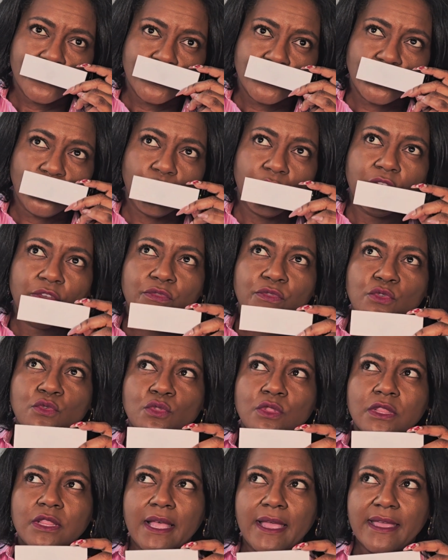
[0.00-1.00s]
So if
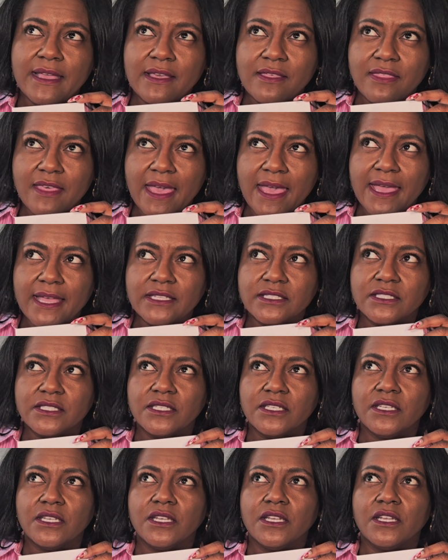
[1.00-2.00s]
you like that,
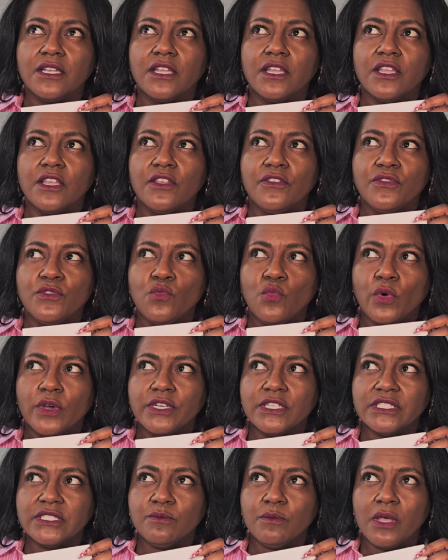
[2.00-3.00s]
if you
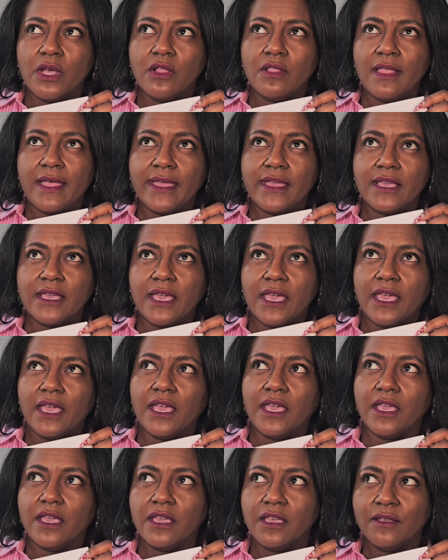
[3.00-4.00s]
want to smell like
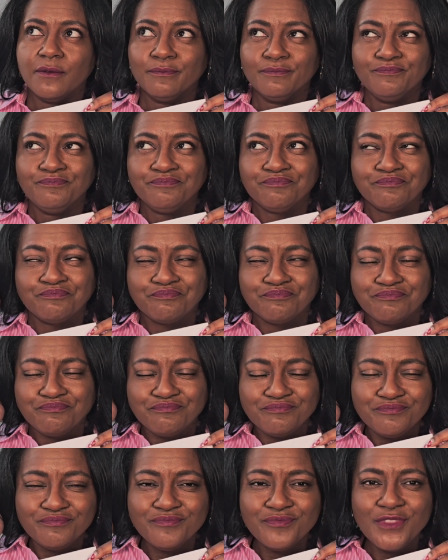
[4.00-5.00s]
a
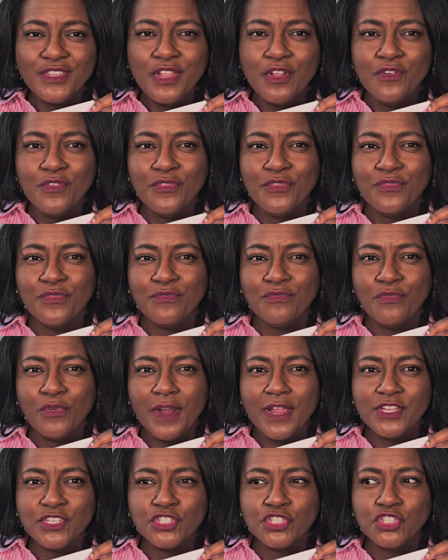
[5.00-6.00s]

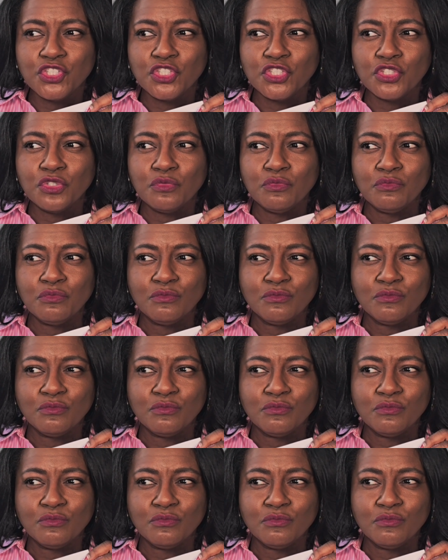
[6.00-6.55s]
fresh,